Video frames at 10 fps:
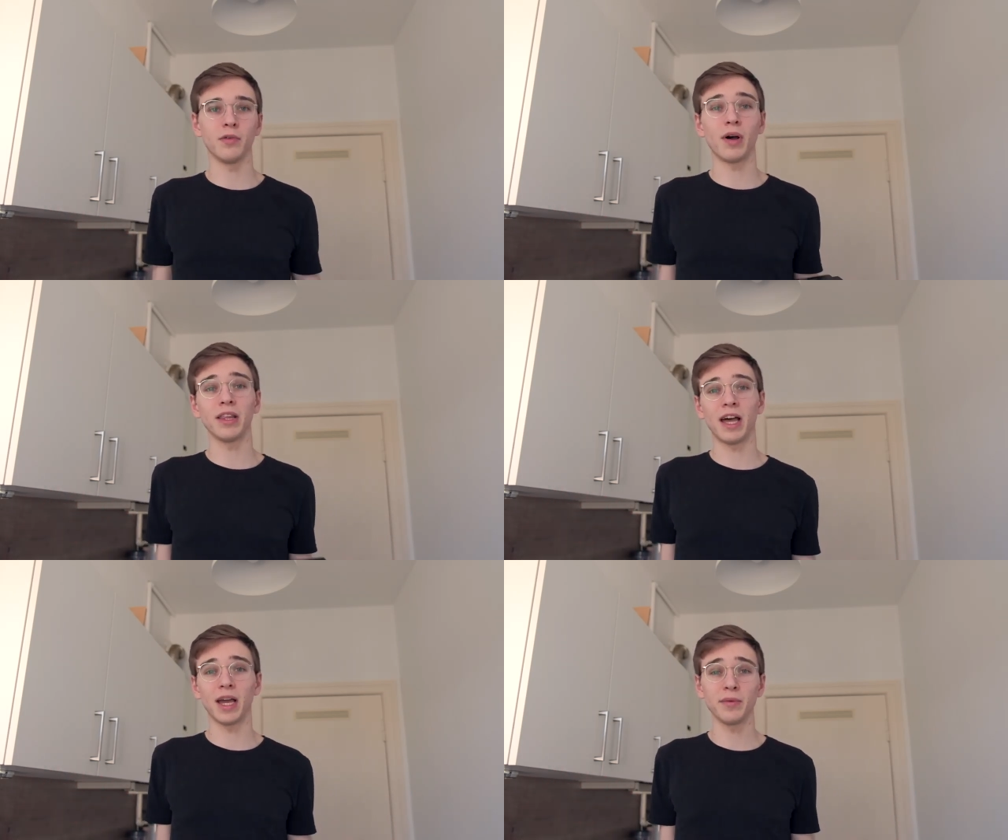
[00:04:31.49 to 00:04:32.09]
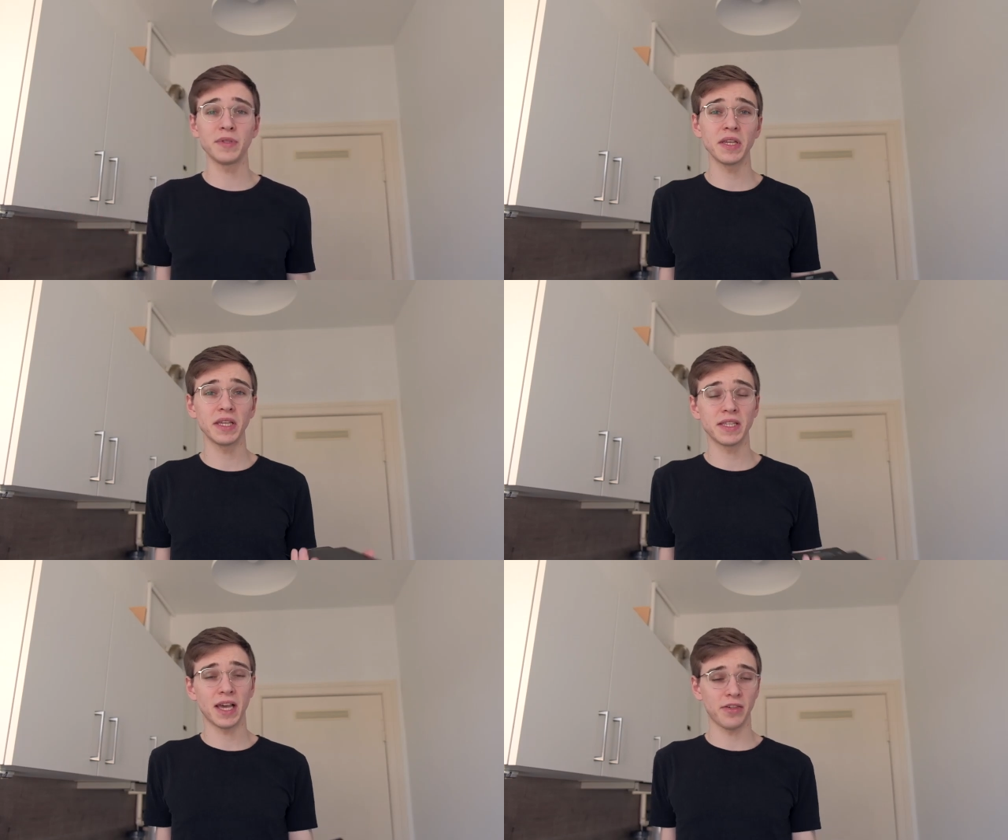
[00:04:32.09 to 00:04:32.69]
The one I'm using
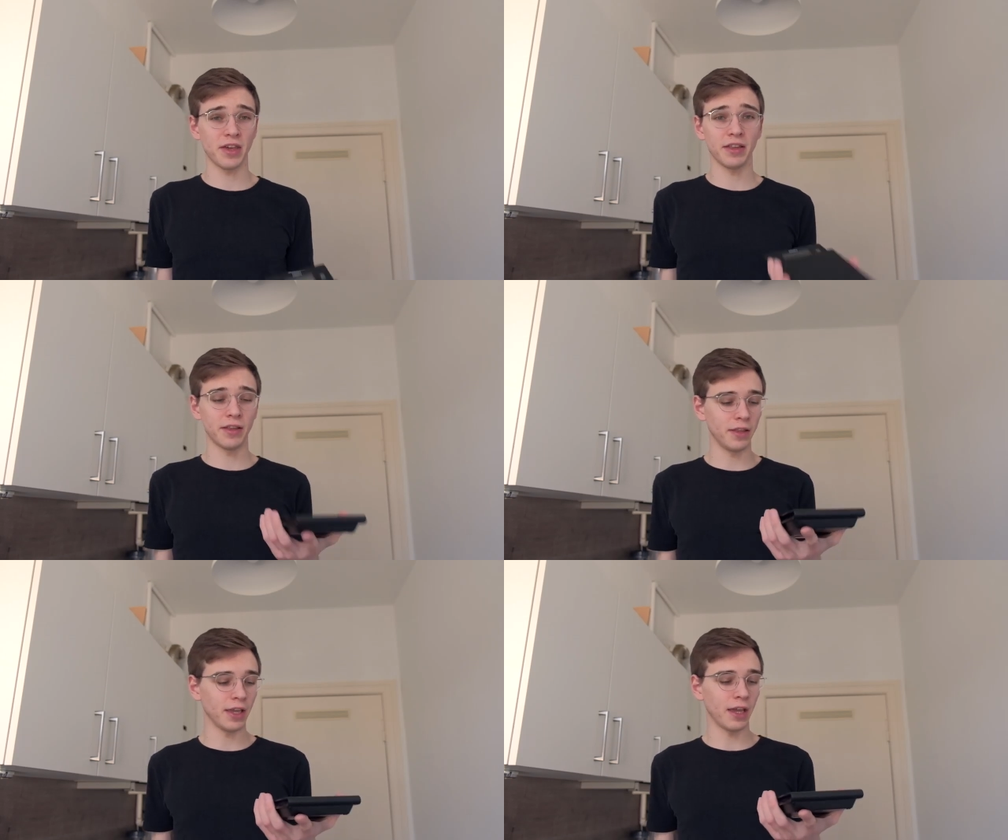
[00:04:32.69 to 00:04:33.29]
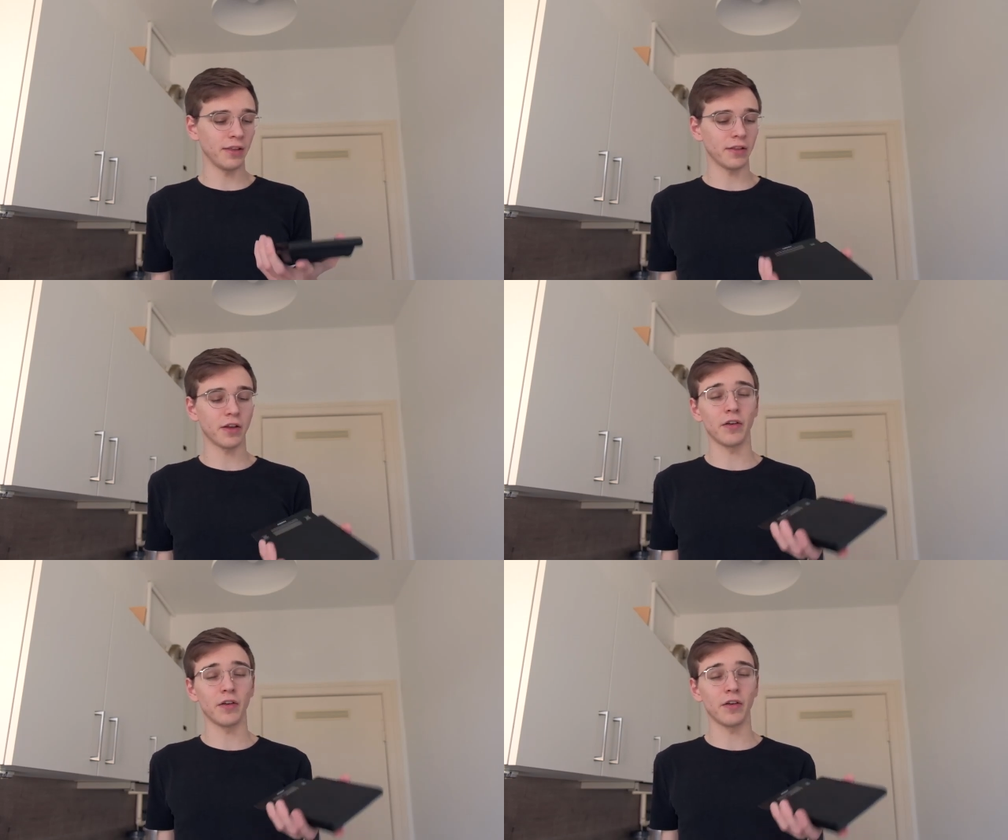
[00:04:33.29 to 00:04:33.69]
is actually a dedicated